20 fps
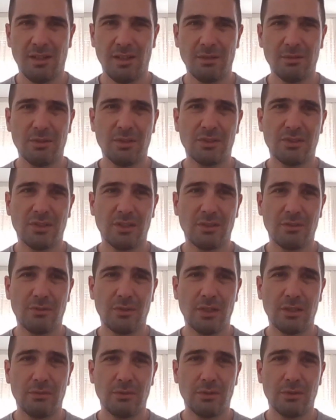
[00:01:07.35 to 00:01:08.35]
I'm gonna say the
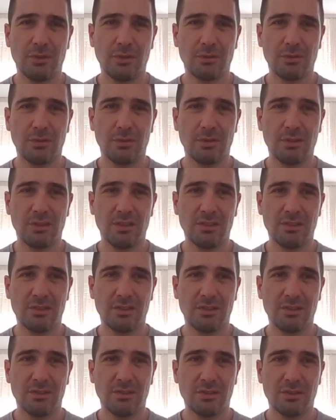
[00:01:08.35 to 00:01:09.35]
fight will not go the
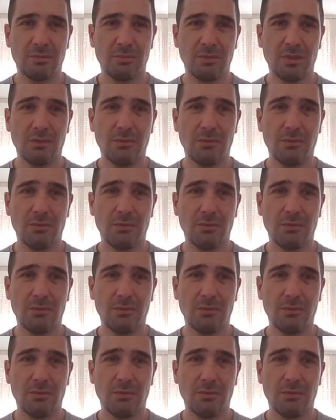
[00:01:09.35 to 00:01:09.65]
distance.